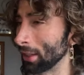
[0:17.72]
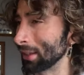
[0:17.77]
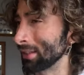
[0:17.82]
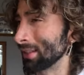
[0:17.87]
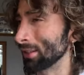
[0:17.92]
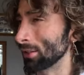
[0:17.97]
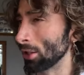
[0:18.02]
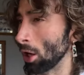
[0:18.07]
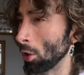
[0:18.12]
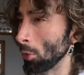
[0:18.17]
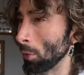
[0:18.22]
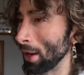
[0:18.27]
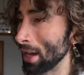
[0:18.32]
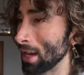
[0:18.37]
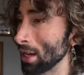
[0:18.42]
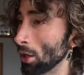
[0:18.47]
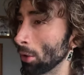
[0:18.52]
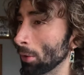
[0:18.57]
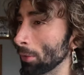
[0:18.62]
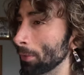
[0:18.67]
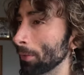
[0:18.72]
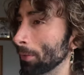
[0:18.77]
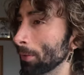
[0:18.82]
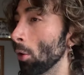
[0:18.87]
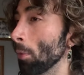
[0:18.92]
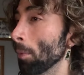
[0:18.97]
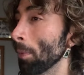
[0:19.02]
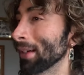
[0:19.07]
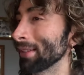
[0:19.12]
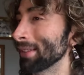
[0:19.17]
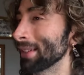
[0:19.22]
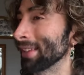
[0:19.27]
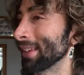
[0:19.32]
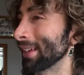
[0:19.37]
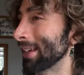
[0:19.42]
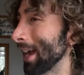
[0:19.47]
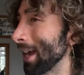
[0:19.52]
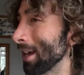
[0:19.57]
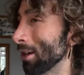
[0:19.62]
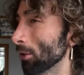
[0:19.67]
This is our way of combating
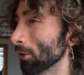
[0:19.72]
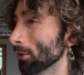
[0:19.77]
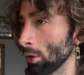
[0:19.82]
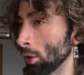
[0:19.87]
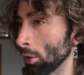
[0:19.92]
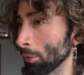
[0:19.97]
the chaos